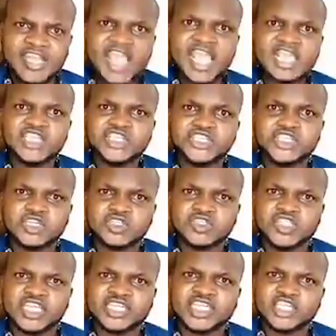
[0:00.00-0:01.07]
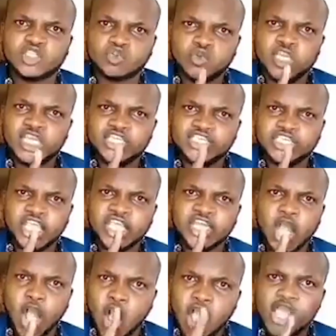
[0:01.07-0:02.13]
A nation that is
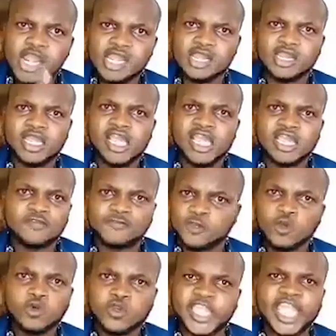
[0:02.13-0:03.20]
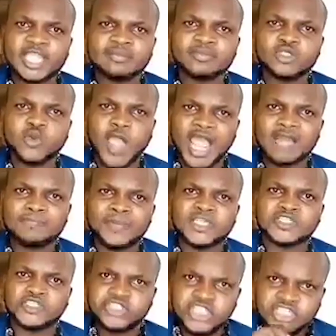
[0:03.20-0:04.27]
rich in oil, if you came to
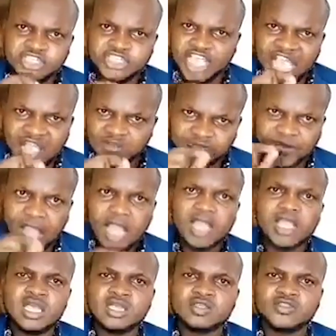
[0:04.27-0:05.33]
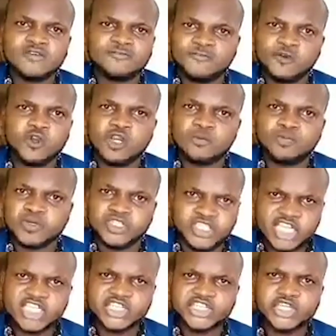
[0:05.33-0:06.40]
help us discover the full
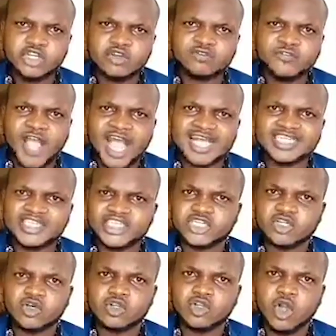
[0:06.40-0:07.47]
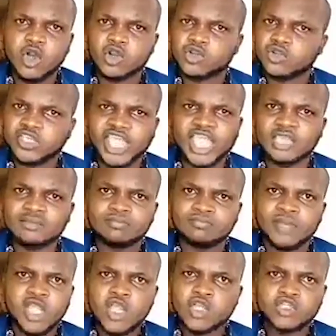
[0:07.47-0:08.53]
potential of Arsenal, or you
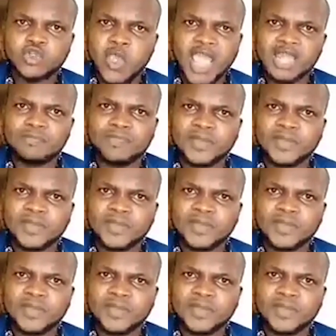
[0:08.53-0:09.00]
came to